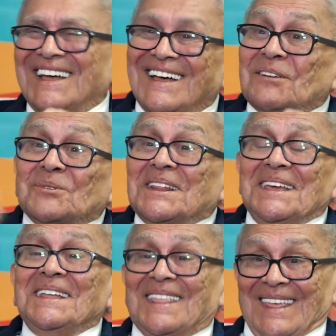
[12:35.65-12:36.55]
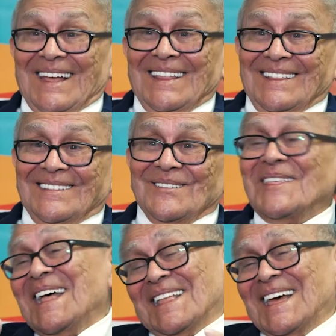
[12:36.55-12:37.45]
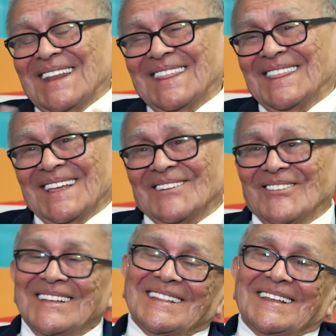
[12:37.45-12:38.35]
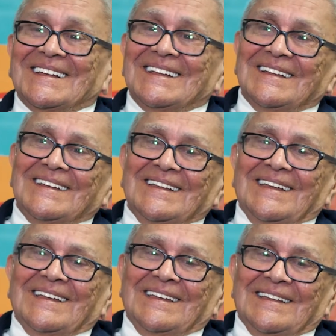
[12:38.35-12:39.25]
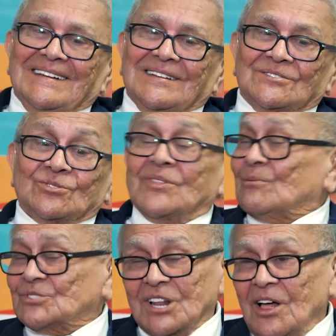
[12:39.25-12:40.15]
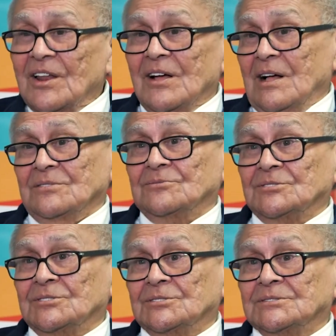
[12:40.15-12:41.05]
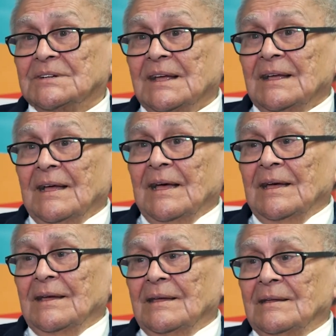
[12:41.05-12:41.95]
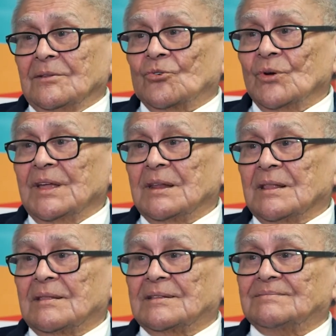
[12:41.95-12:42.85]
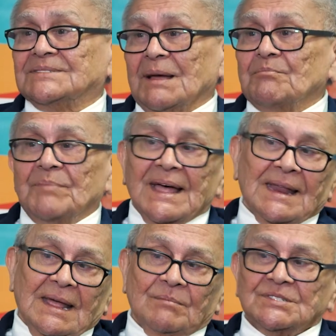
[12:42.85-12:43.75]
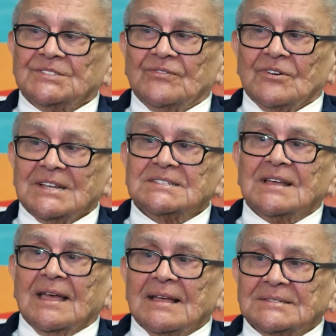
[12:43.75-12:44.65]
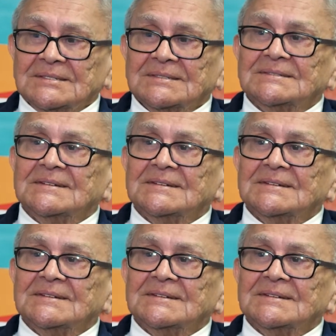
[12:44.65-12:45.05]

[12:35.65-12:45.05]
And we'd eat that kind of thing, right? And so there was a lot of hunger. It created some bad habits for us, I guess.